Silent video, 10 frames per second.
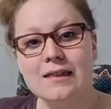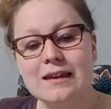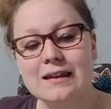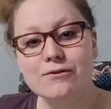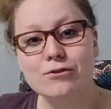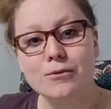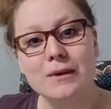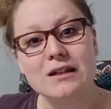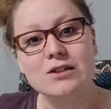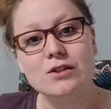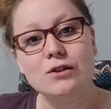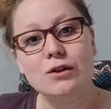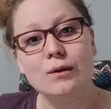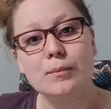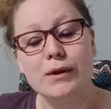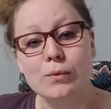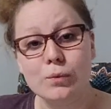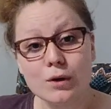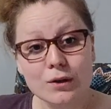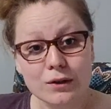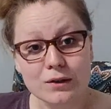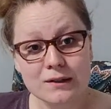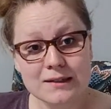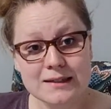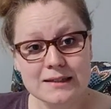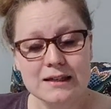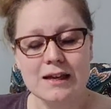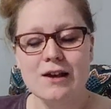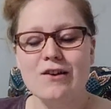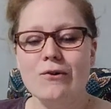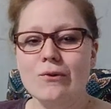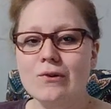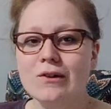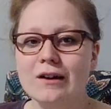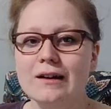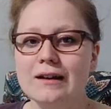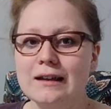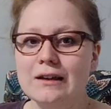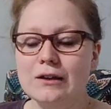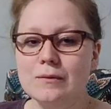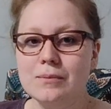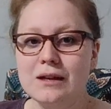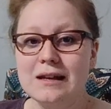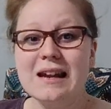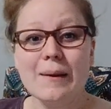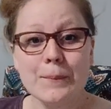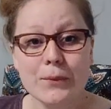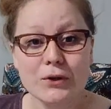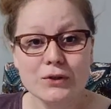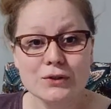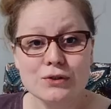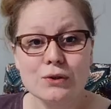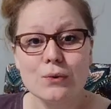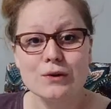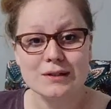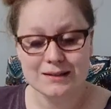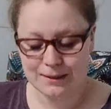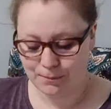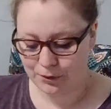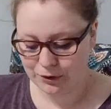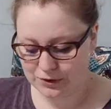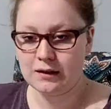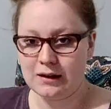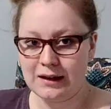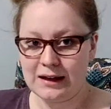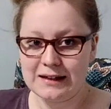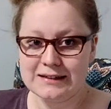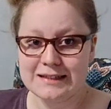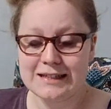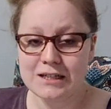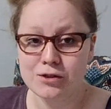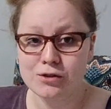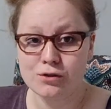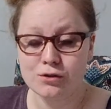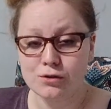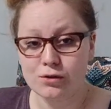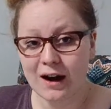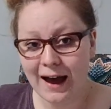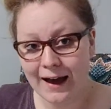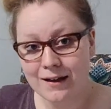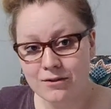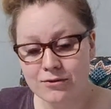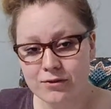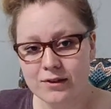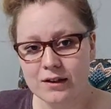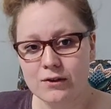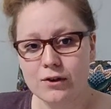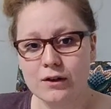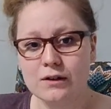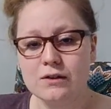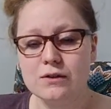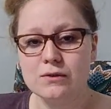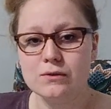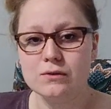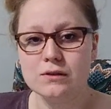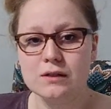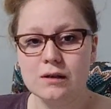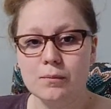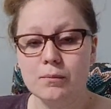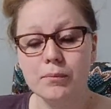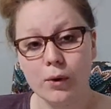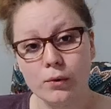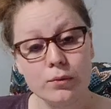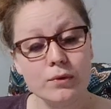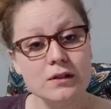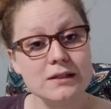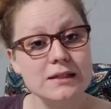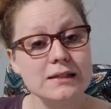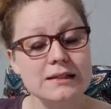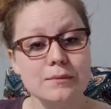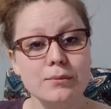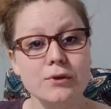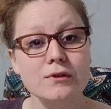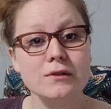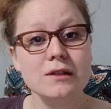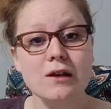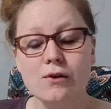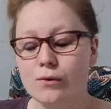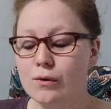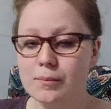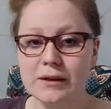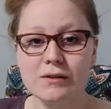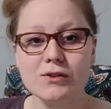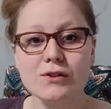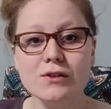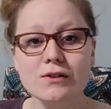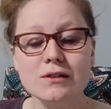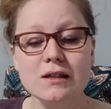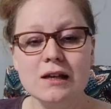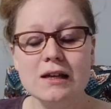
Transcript: The information could be words, or it could be numbers or symbols. And each graph could use both words and symbols or pictures.